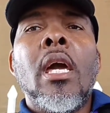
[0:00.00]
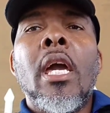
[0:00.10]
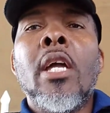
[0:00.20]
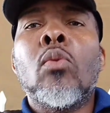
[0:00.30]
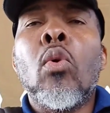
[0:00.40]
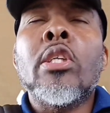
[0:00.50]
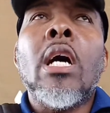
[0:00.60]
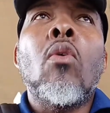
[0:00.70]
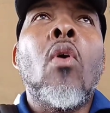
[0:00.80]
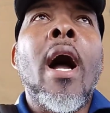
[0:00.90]
it was
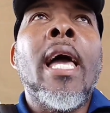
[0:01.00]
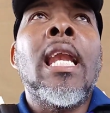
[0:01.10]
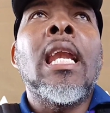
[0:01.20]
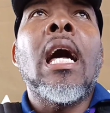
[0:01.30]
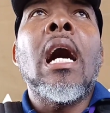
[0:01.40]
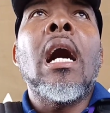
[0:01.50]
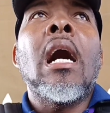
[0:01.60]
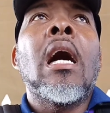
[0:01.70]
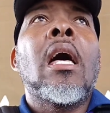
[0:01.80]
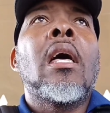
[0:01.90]
a while
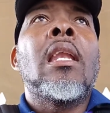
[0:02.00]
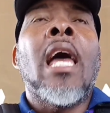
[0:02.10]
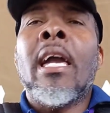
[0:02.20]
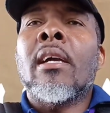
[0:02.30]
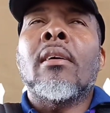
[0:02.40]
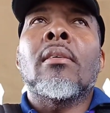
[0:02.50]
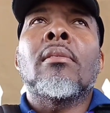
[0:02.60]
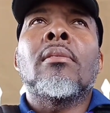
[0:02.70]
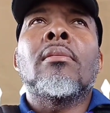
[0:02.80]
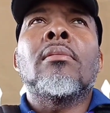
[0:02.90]
like
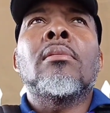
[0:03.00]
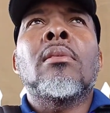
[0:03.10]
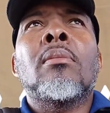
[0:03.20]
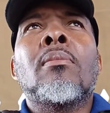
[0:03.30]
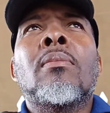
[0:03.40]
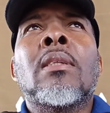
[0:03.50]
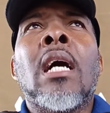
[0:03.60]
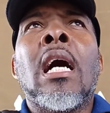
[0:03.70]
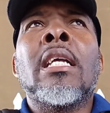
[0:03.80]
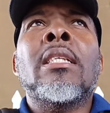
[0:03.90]

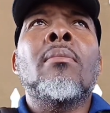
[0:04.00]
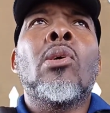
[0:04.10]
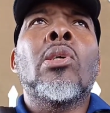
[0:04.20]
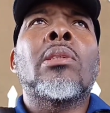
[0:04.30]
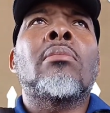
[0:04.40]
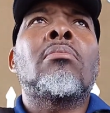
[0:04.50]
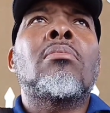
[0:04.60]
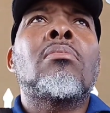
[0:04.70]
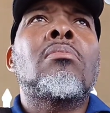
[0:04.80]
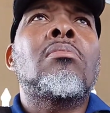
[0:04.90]
Carl is about
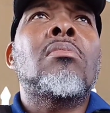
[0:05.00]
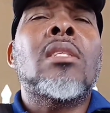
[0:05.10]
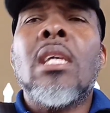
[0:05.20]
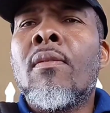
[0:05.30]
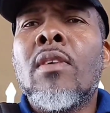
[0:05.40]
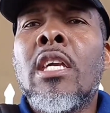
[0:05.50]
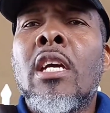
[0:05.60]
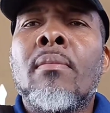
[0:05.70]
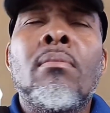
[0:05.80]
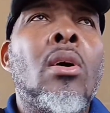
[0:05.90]
seven
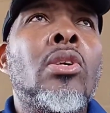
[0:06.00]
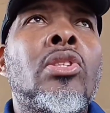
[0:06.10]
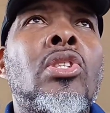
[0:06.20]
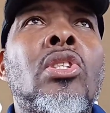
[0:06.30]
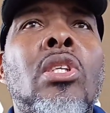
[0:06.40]
eight months